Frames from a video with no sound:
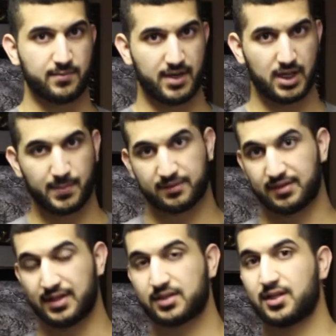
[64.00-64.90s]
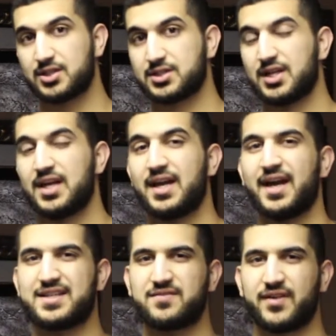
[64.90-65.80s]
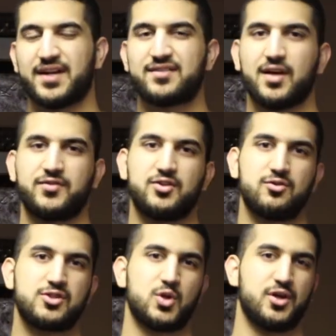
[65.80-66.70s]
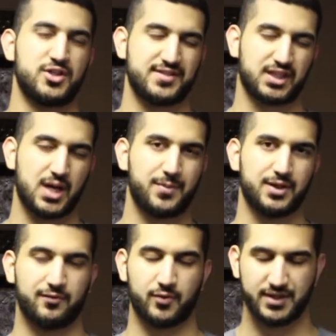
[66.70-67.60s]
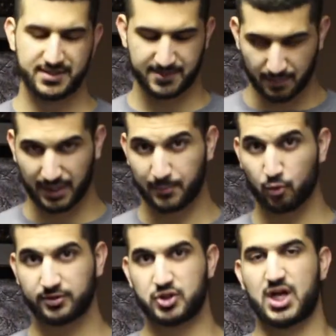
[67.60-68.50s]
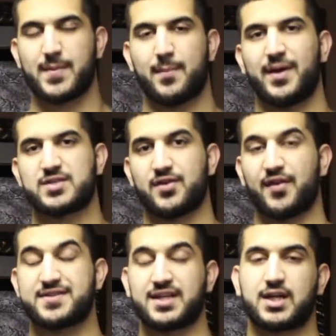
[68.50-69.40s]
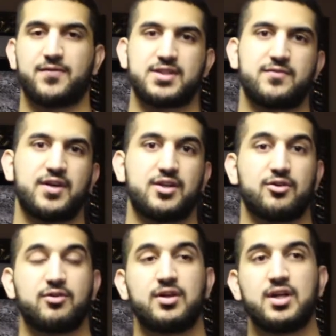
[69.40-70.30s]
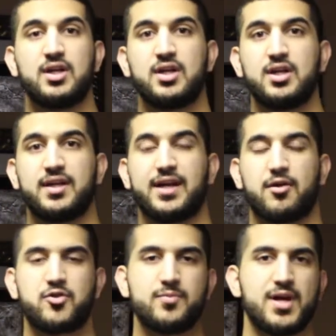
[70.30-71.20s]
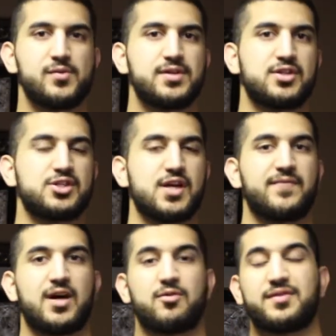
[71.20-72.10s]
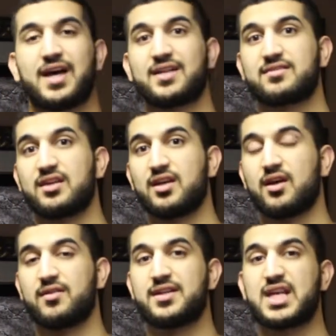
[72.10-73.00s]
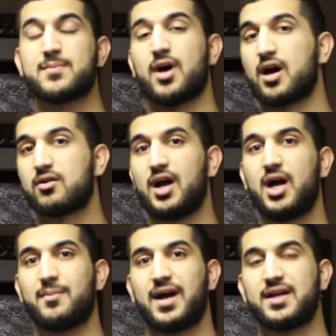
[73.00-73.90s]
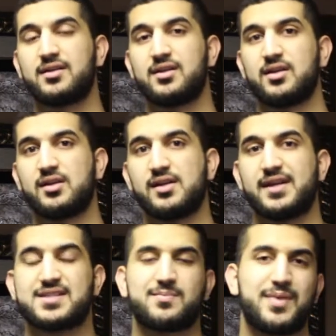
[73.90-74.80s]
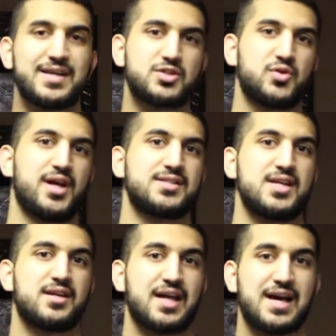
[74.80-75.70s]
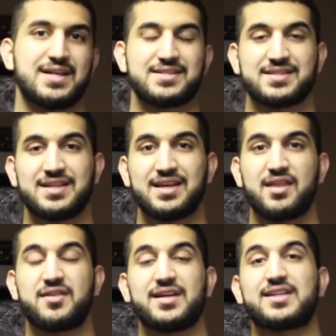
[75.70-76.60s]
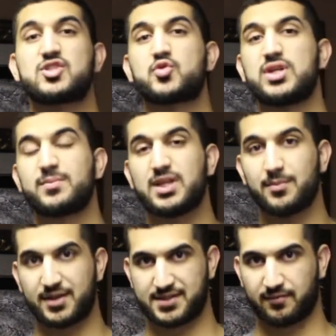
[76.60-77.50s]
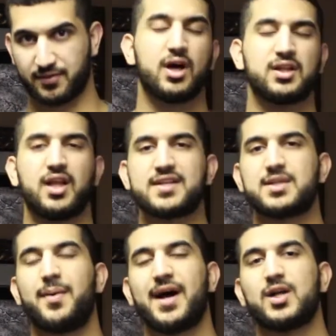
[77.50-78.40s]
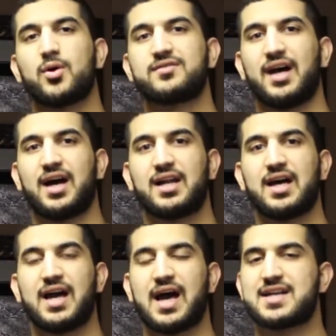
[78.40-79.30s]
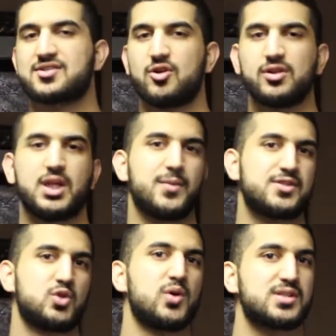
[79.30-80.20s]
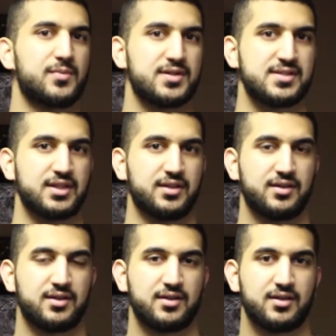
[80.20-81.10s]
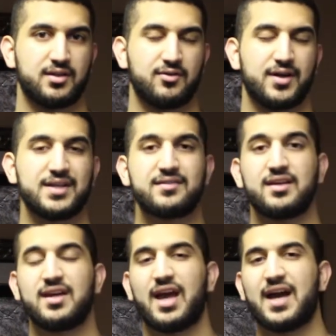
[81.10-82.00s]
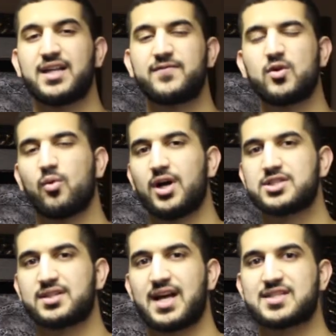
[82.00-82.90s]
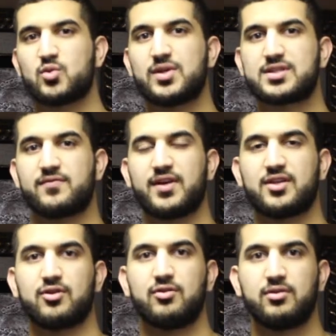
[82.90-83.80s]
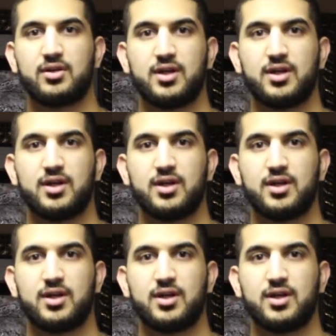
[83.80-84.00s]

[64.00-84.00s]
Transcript: from Arabic to English, it's very tough to do so in just a couple of words, but I'm going to try my best for the sake of this video. Now, through my research, I found that the name Ar-Rahman is best translated as the extremely merciful. Allah subhanahu wa ta'ala has no limits to his mercy, right? And if you watched last week's video,